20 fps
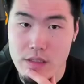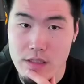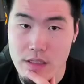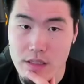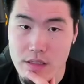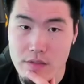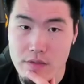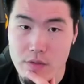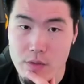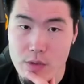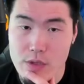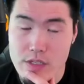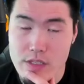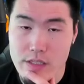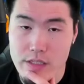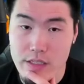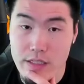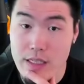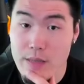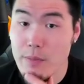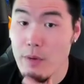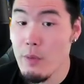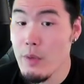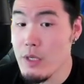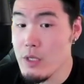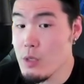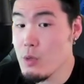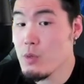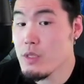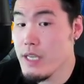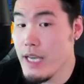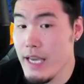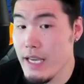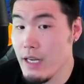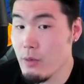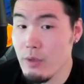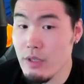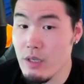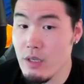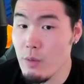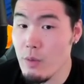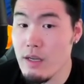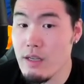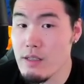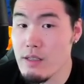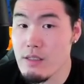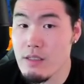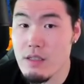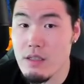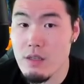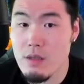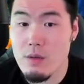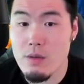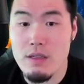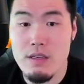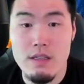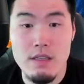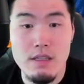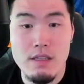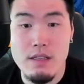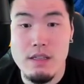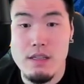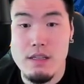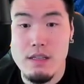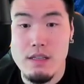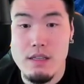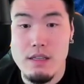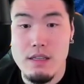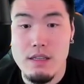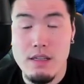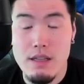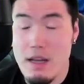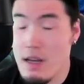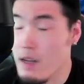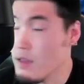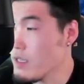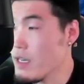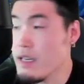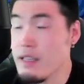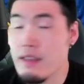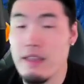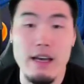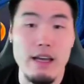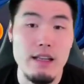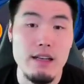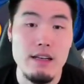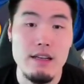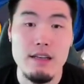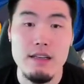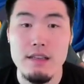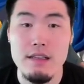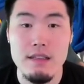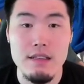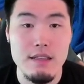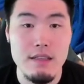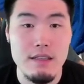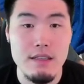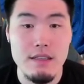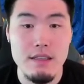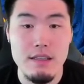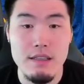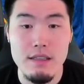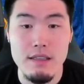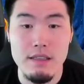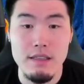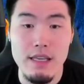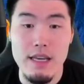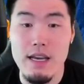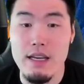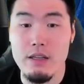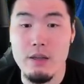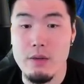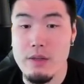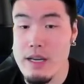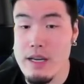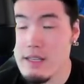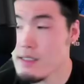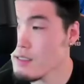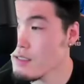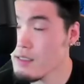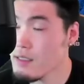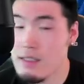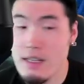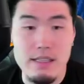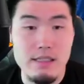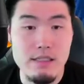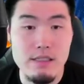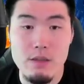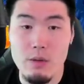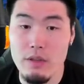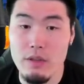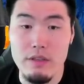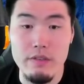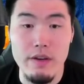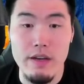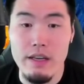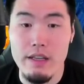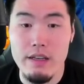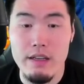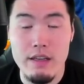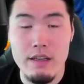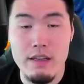unfortunately, but we do tank really well, so I'll take that. Yeah, no, that's totally fine.